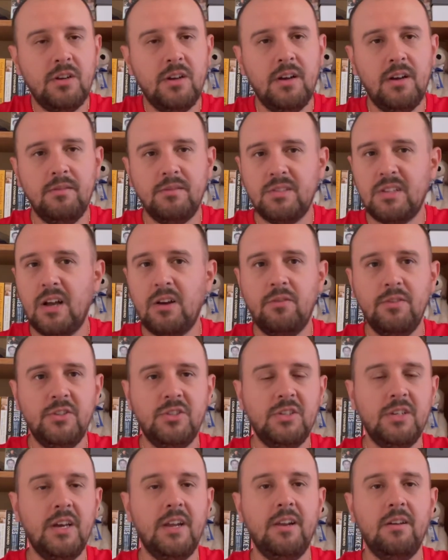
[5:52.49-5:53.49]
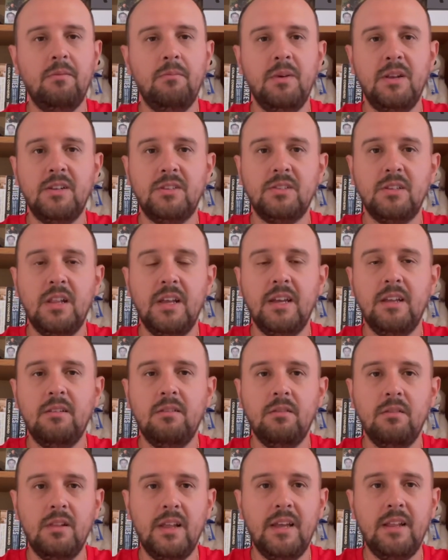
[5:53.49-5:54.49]
Uh, Stankovic is getting minutes late
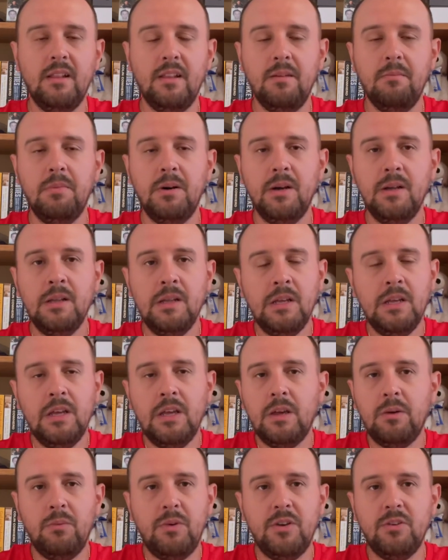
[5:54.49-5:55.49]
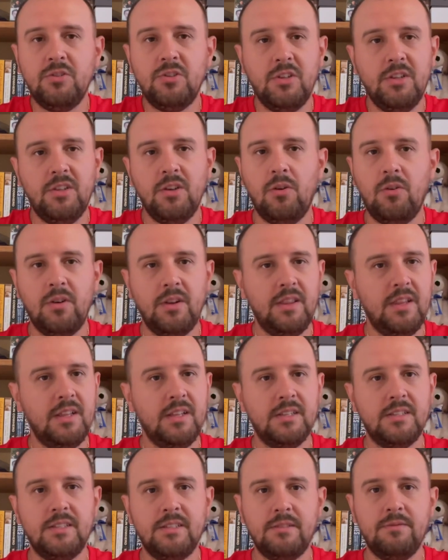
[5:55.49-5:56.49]
lately, but we usually don't in
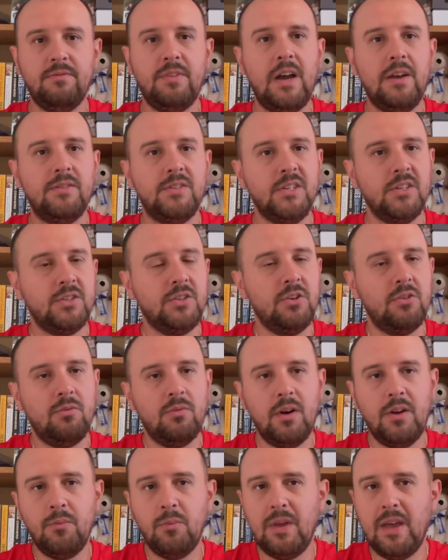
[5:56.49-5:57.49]
this five, six year run.